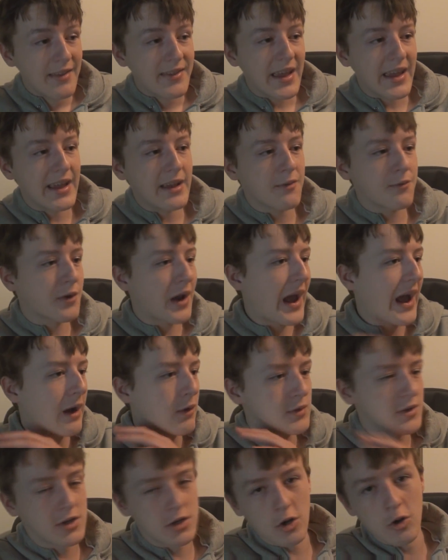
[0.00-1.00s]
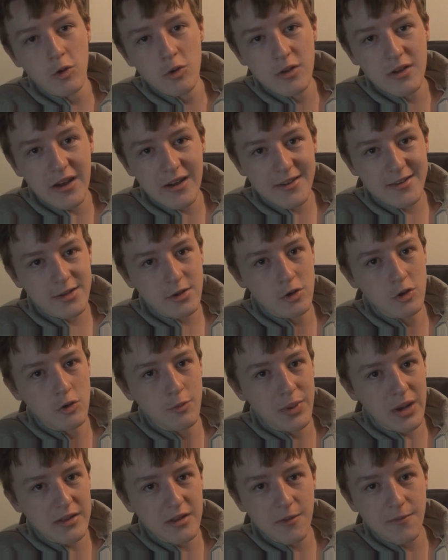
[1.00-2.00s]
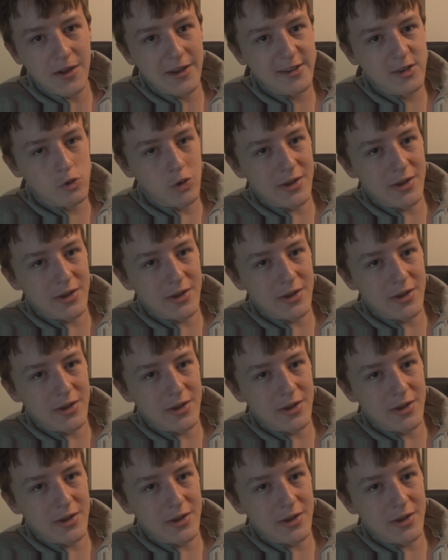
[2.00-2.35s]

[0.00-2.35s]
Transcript: They flat out told us who Bloodyface